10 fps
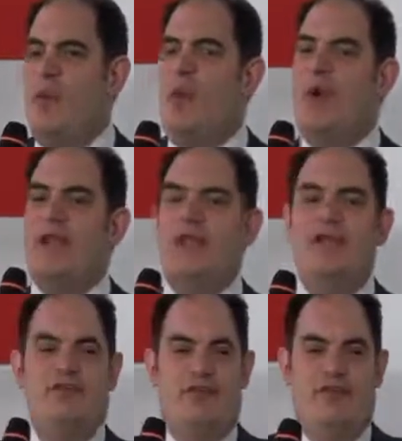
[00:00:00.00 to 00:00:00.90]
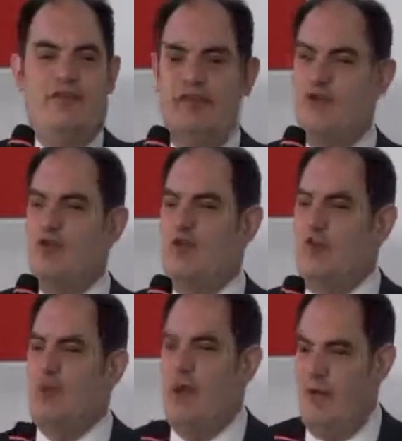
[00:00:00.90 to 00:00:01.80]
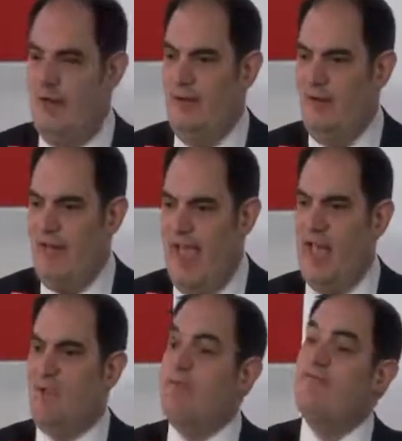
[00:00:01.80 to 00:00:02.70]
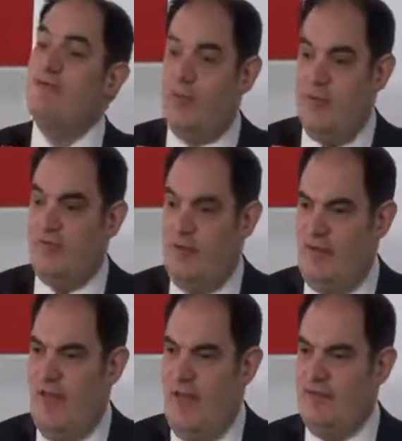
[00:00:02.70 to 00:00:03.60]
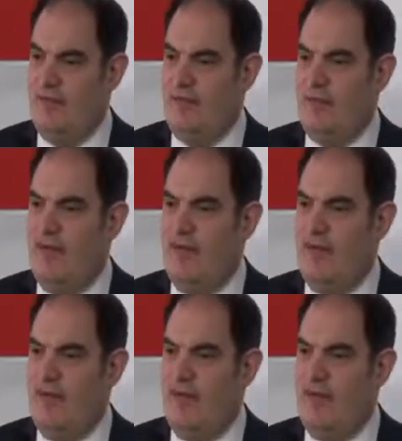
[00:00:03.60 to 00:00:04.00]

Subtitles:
what each of us can do well, and we focus on that.